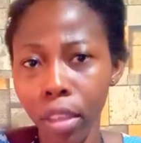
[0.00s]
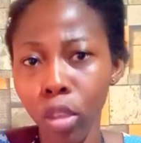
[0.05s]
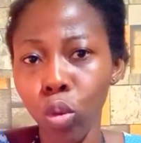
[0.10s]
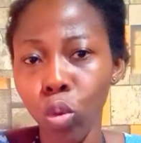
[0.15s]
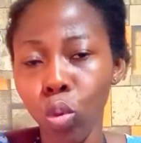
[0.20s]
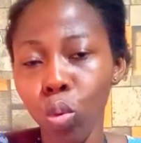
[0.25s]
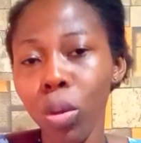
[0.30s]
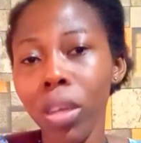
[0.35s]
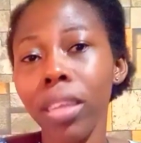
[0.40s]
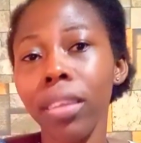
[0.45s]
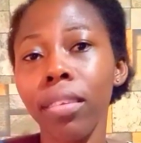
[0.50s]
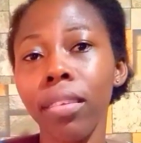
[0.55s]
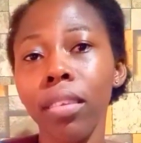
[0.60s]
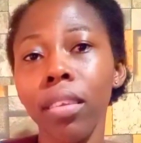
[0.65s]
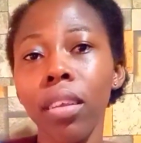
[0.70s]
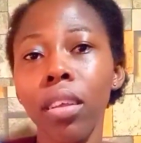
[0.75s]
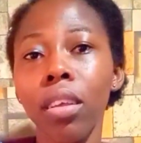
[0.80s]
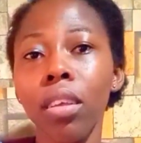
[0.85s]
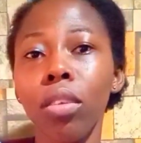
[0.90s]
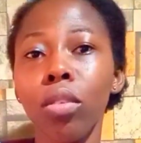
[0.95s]
into it.
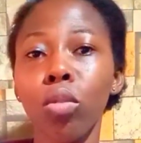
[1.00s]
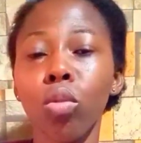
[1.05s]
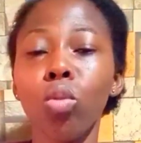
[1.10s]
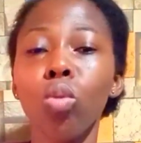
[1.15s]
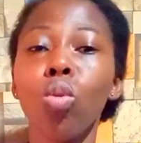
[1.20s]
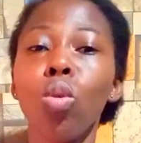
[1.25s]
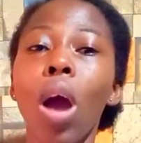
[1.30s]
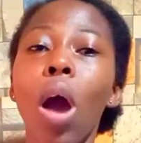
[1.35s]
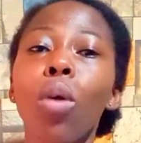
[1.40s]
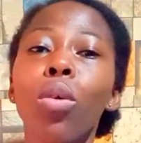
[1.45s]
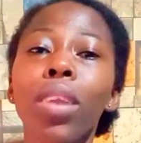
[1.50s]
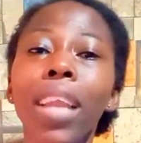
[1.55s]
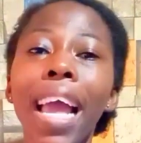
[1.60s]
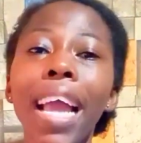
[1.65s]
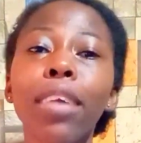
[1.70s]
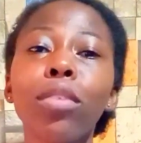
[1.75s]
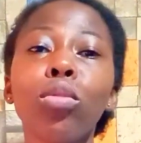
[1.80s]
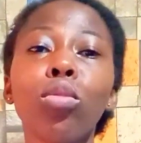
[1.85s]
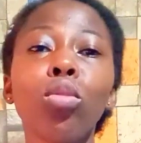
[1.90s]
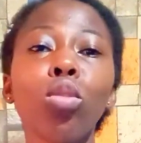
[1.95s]
So I would
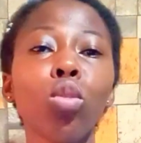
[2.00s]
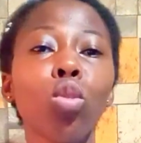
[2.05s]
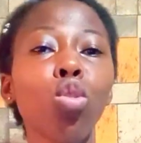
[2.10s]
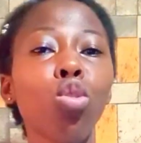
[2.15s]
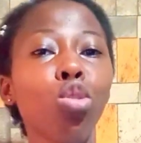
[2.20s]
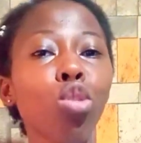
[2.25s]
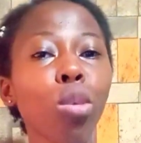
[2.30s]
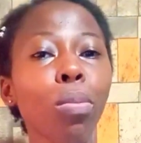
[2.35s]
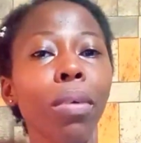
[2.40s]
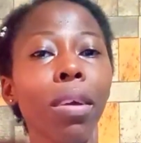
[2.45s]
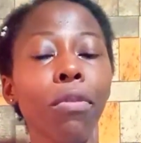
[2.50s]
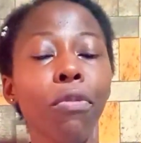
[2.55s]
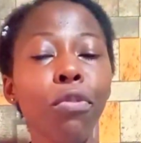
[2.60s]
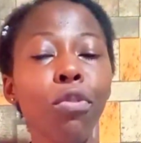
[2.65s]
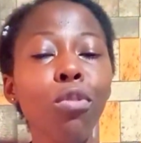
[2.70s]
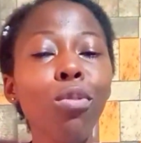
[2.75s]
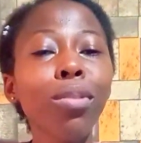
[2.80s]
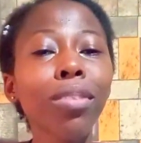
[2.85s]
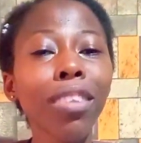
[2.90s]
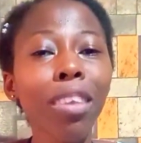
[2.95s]
like to also drop a
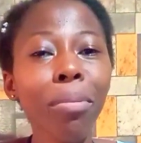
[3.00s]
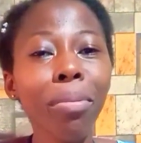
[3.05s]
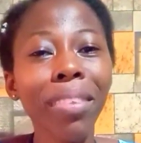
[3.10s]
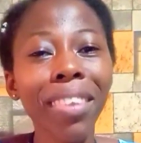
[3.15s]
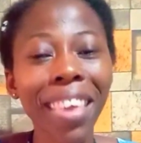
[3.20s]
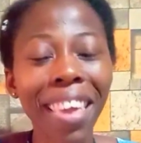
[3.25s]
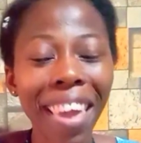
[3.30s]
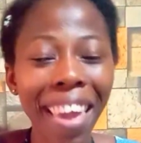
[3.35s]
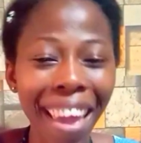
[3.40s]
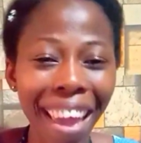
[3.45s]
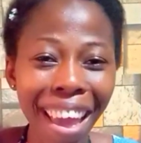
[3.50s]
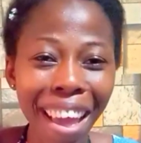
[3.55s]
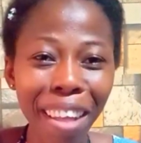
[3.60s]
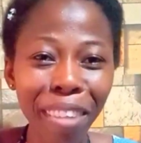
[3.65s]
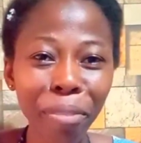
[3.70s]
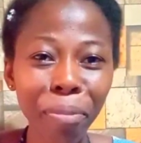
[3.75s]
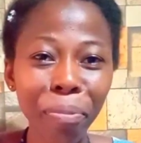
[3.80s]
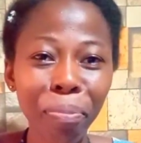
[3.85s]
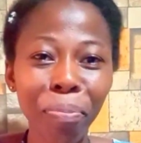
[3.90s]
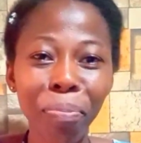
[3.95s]
few tips here